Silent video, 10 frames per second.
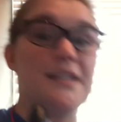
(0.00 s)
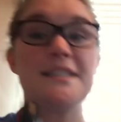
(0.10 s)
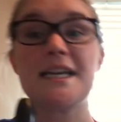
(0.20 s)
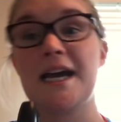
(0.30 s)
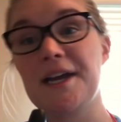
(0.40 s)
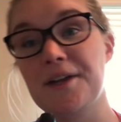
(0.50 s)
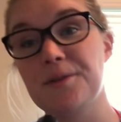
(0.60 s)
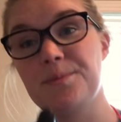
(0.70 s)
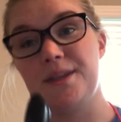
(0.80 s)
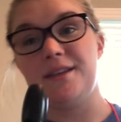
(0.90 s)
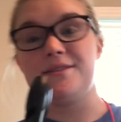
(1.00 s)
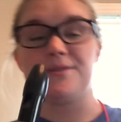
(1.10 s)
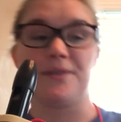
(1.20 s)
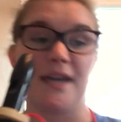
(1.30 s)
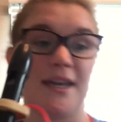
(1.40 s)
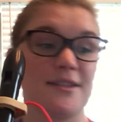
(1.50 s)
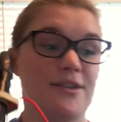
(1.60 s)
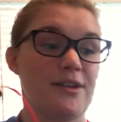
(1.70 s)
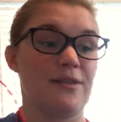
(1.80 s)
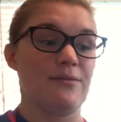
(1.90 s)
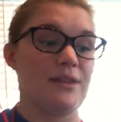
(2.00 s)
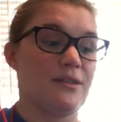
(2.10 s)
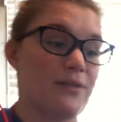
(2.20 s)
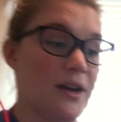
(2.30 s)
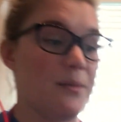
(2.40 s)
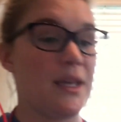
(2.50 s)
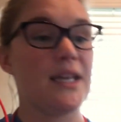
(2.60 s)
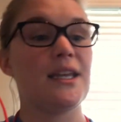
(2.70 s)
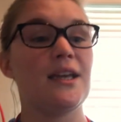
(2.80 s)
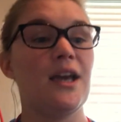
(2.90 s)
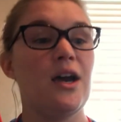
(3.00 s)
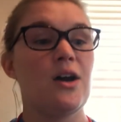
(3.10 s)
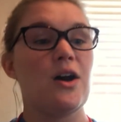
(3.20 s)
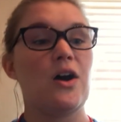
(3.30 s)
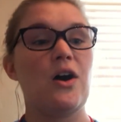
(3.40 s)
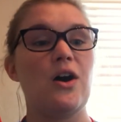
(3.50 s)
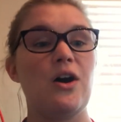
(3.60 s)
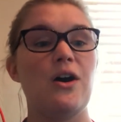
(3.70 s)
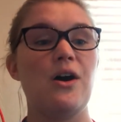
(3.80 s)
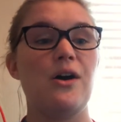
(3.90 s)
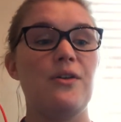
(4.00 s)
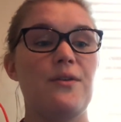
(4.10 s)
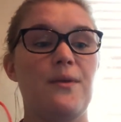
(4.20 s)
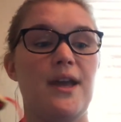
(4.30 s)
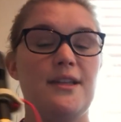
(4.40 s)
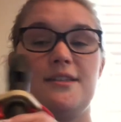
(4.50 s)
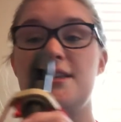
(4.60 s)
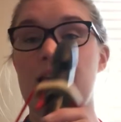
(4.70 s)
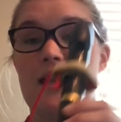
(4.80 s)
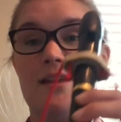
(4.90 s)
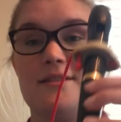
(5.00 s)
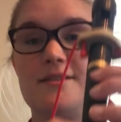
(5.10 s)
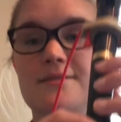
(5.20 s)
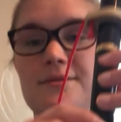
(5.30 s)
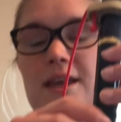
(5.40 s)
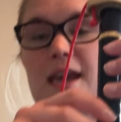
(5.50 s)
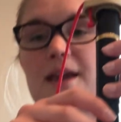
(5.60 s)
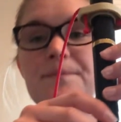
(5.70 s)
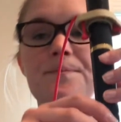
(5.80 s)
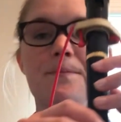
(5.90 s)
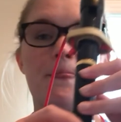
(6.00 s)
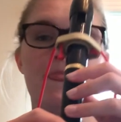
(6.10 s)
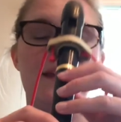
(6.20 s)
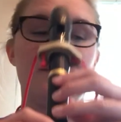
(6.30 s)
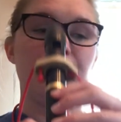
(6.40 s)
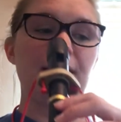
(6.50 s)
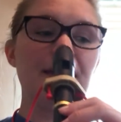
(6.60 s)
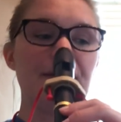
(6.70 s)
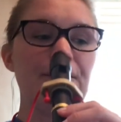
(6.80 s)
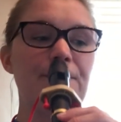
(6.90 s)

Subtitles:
entire piece, okay? Starting with the very beginning all the way to the end, okay? Here we go.